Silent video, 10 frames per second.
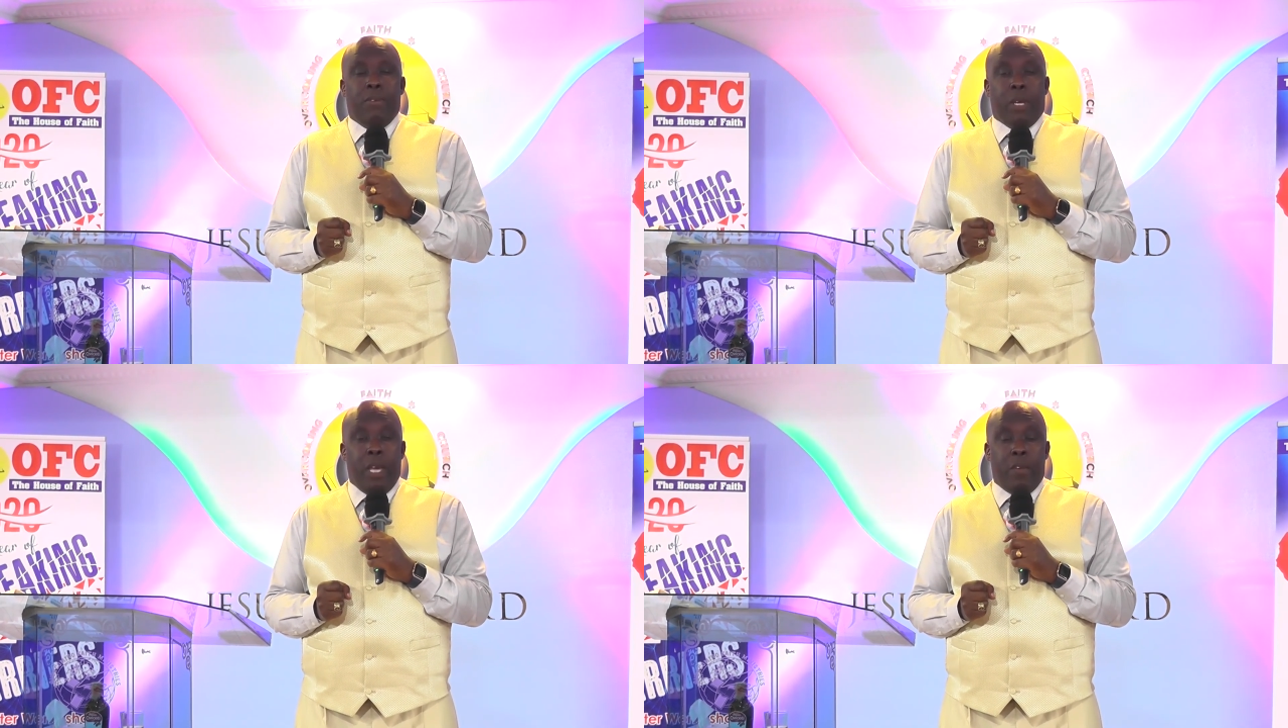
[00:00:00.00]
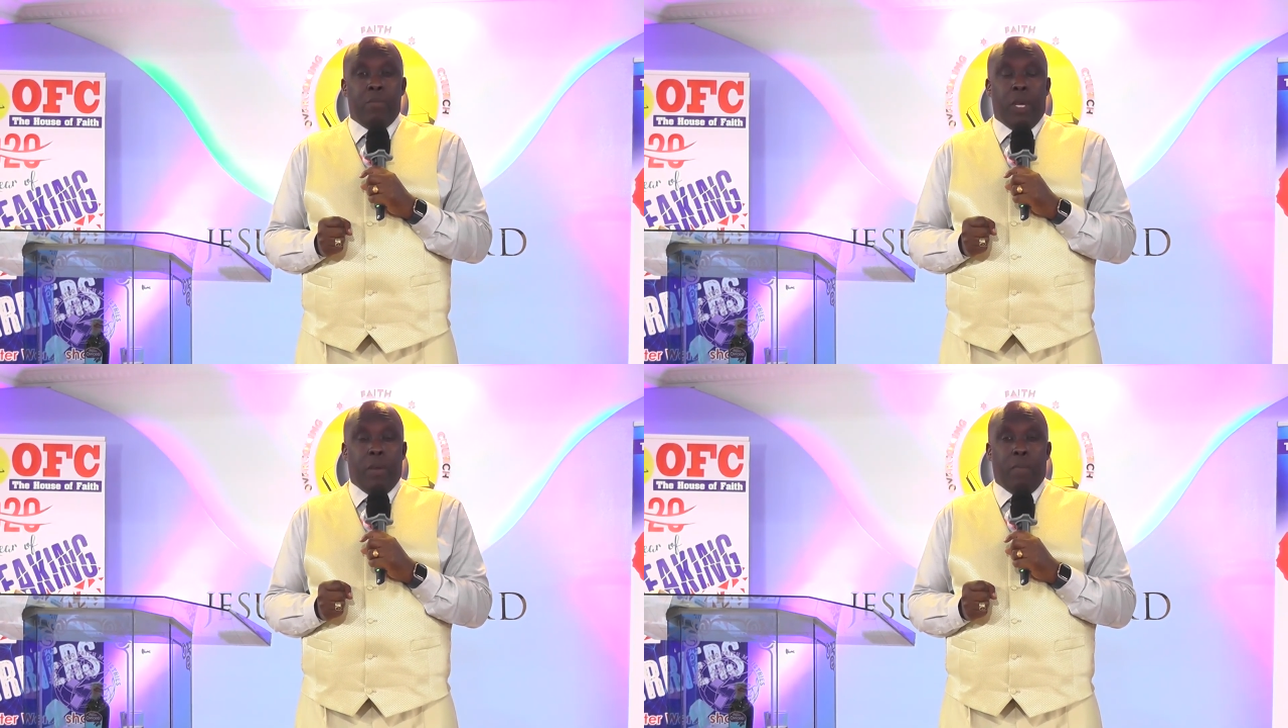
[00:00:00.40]

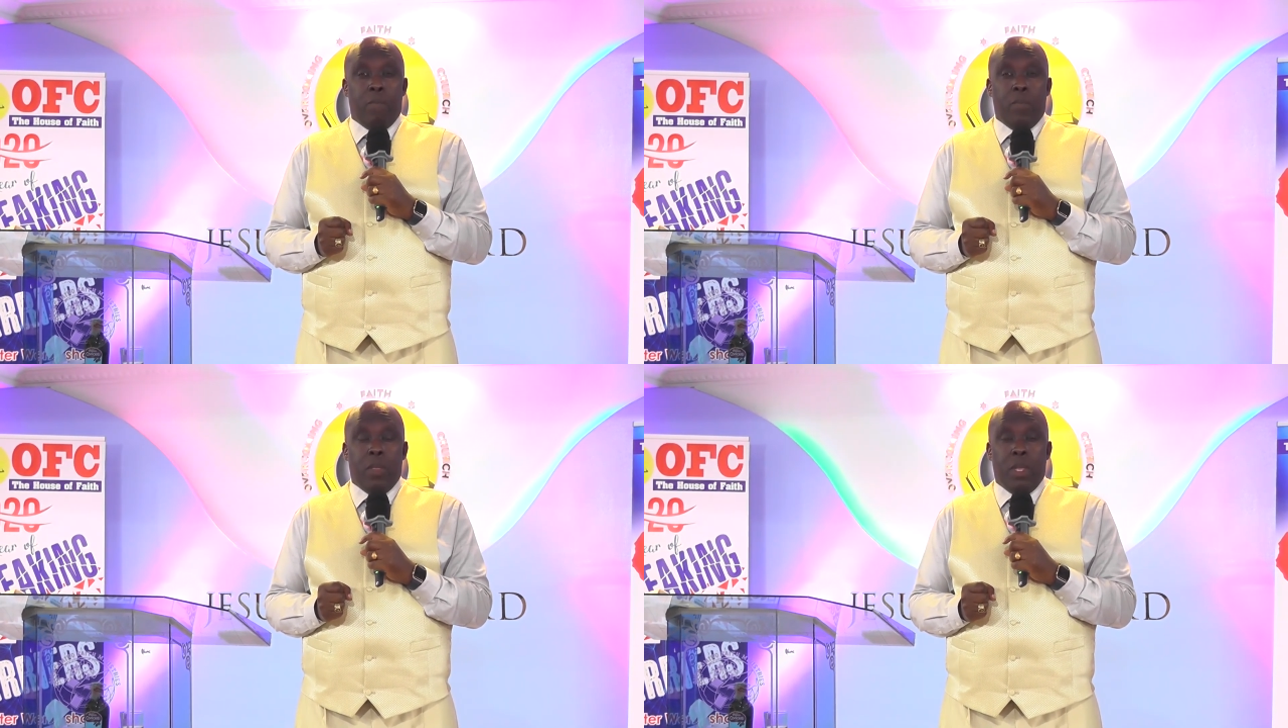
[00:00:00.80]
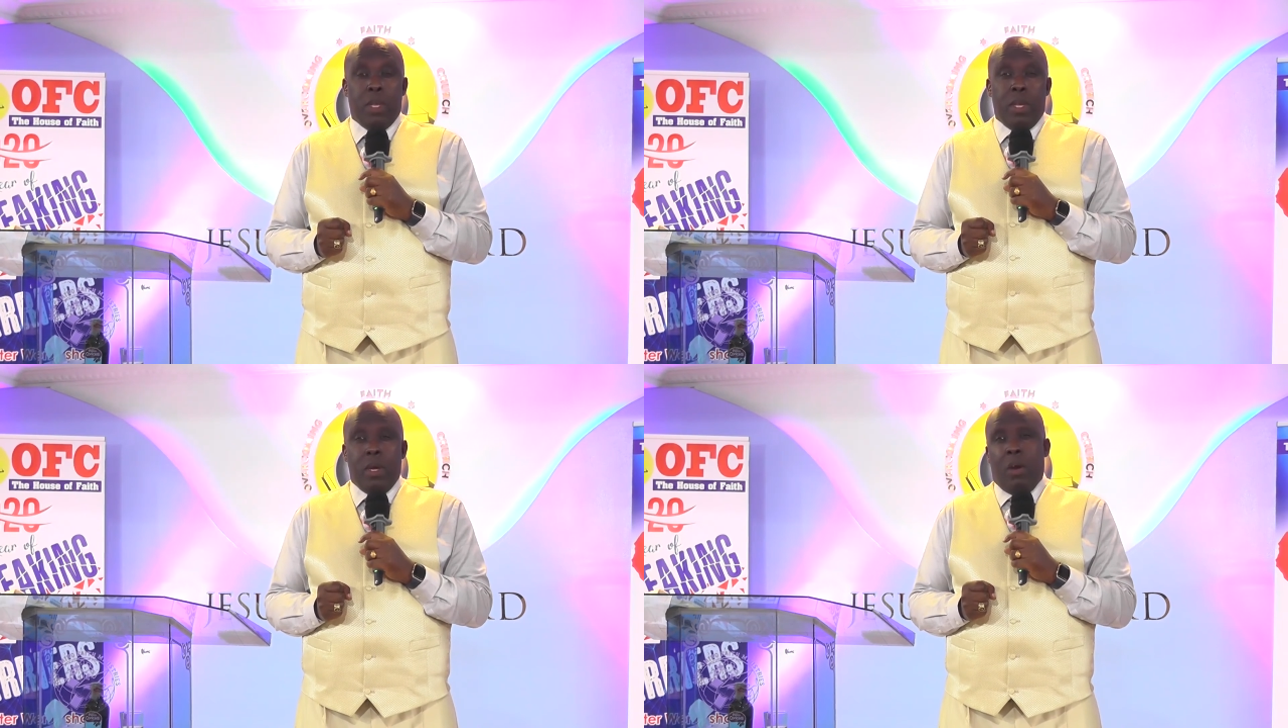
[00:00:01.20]
Forgive me
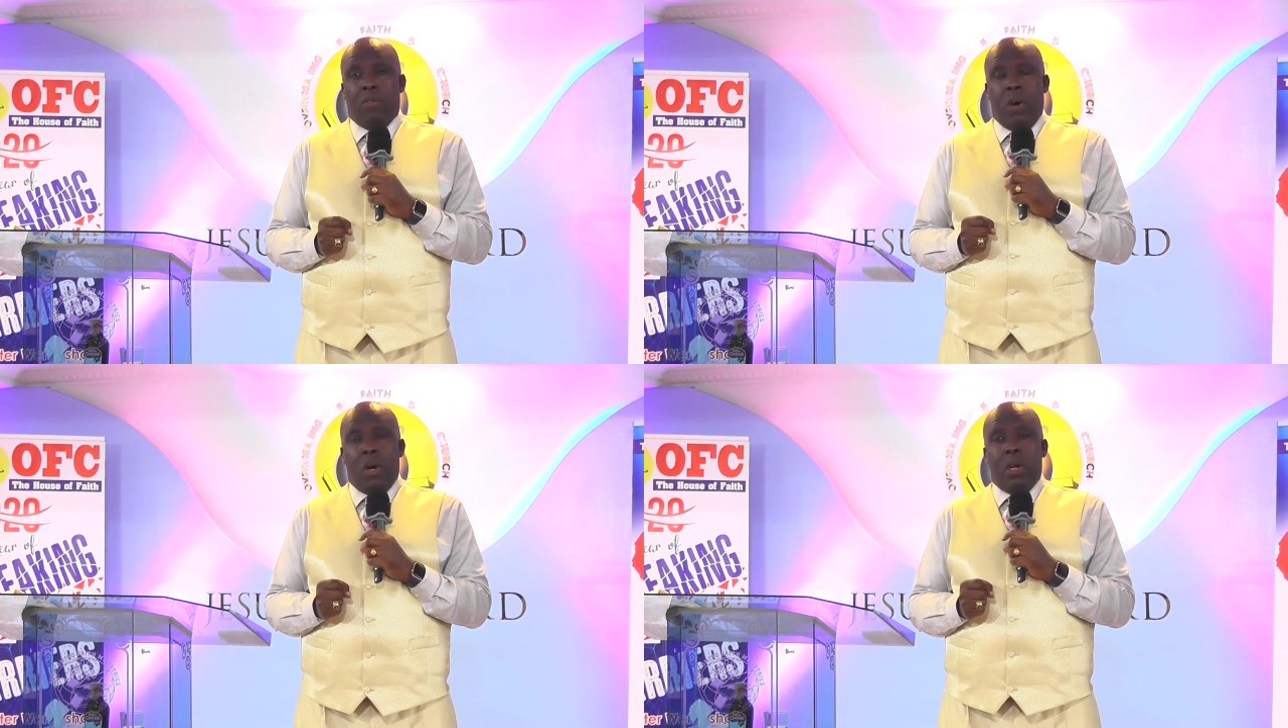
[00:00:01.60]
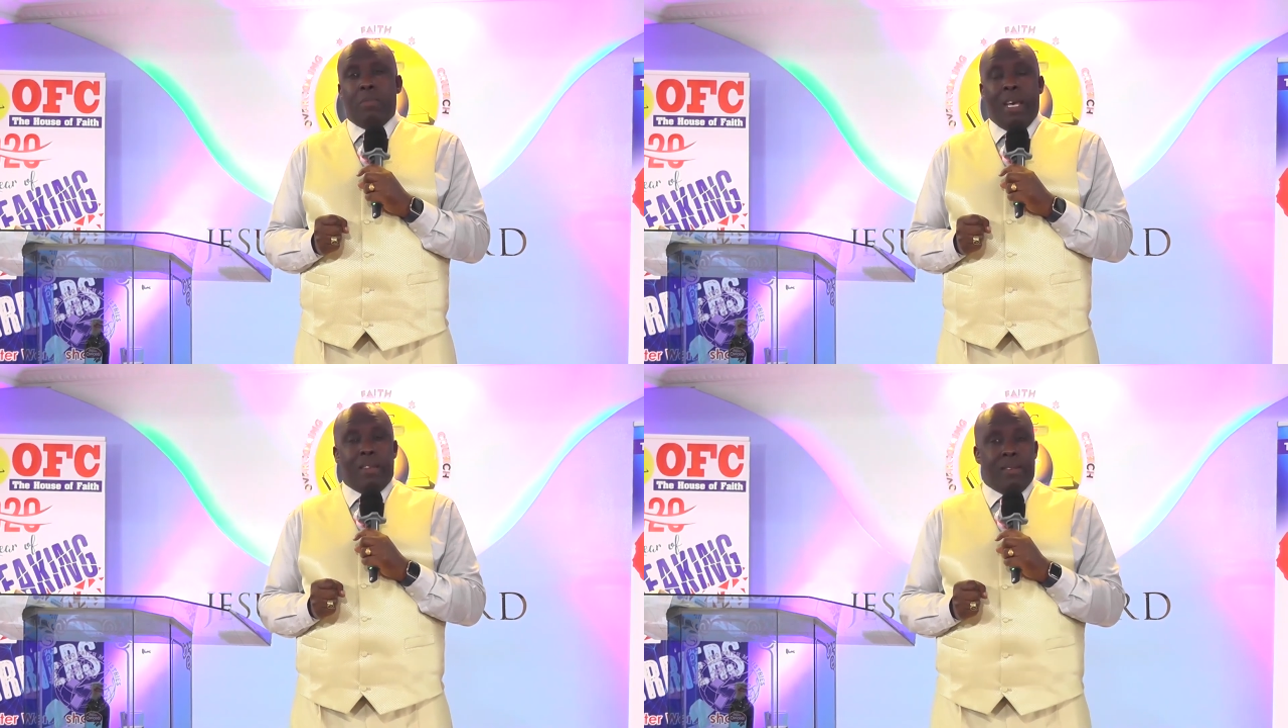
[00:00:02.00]
of
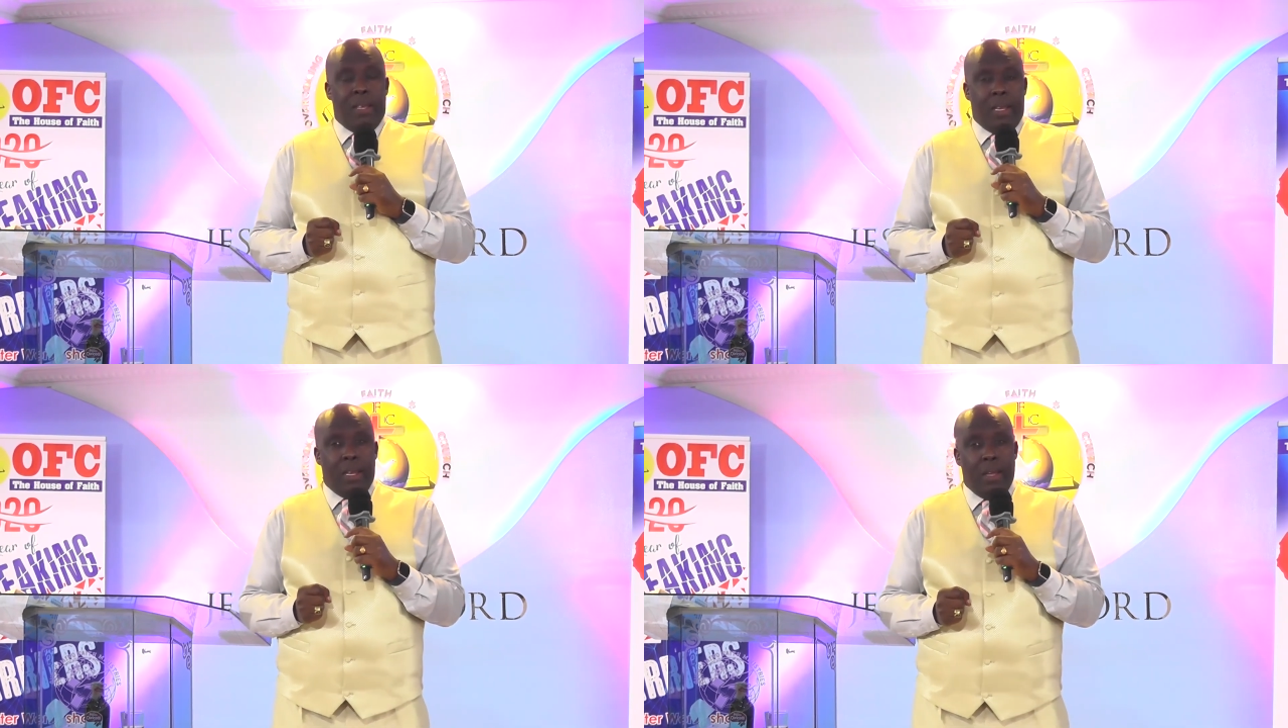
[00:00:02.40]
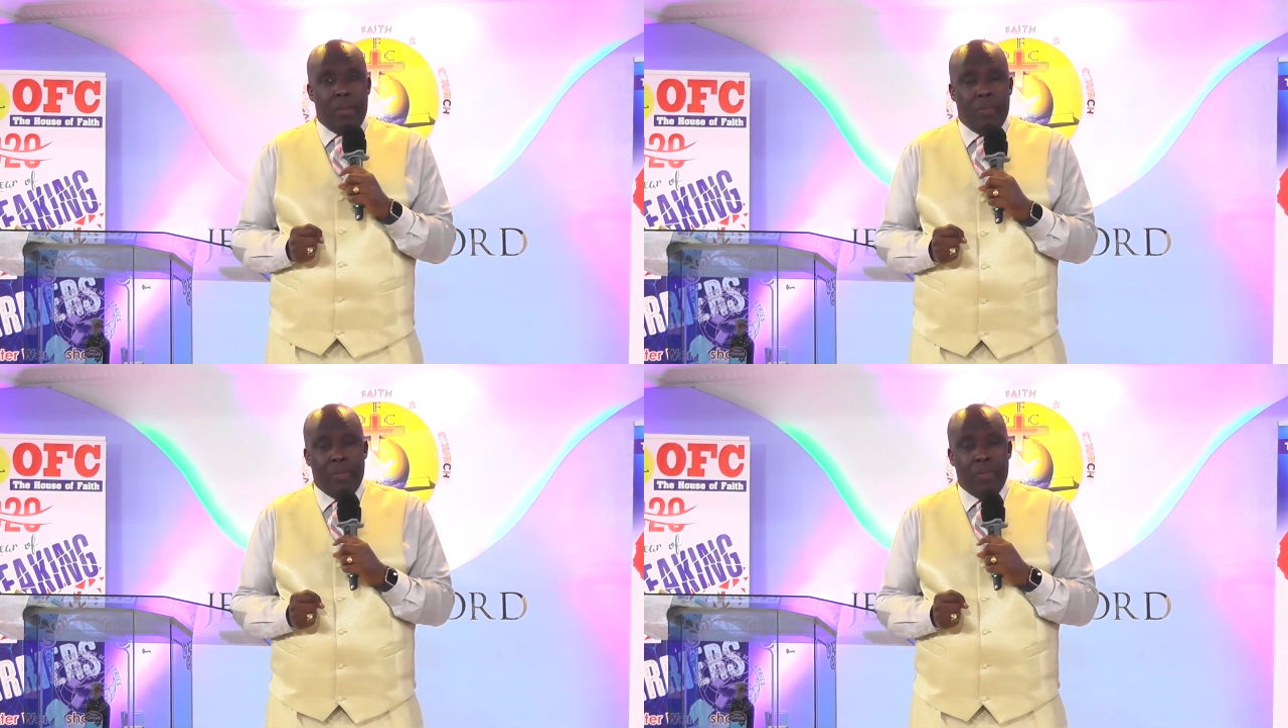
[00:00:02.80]
all my sin.